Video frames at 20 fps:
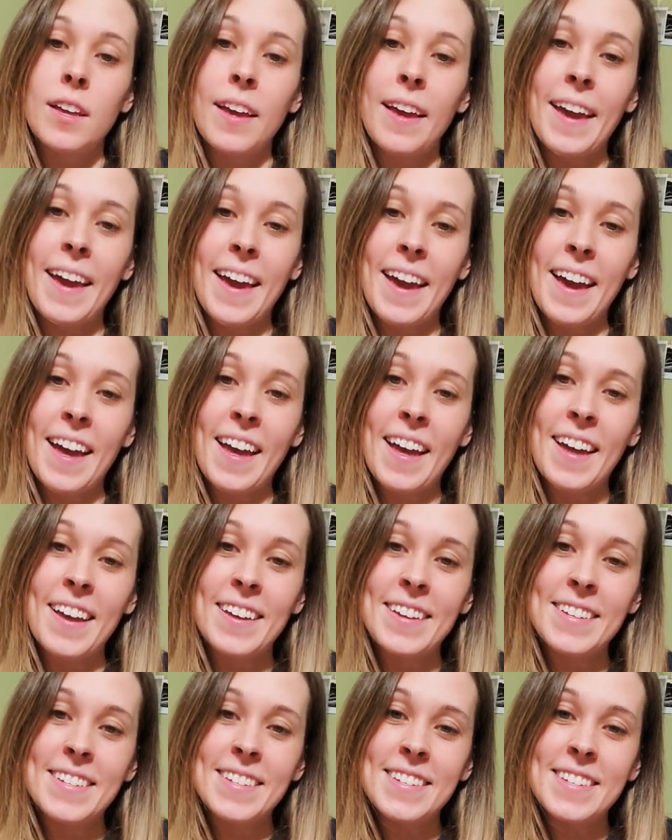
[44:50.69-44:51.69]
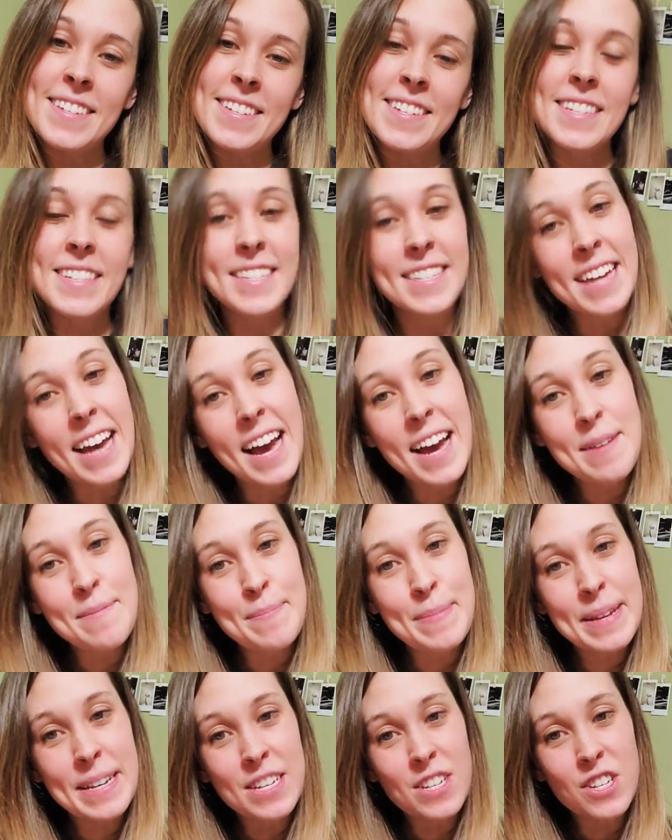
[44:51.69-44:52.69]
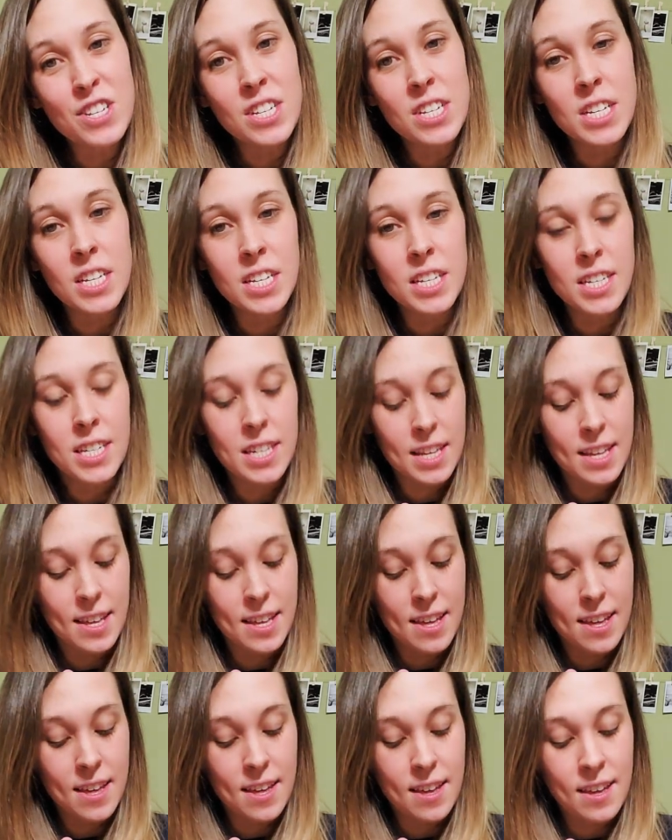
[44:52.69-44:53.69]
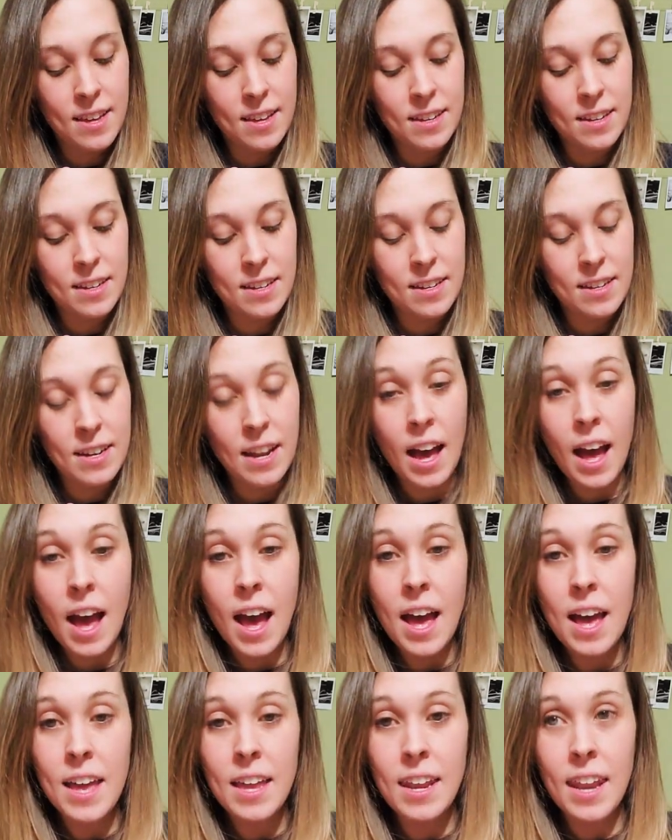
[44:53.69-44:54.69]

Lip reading: and not binge eat and not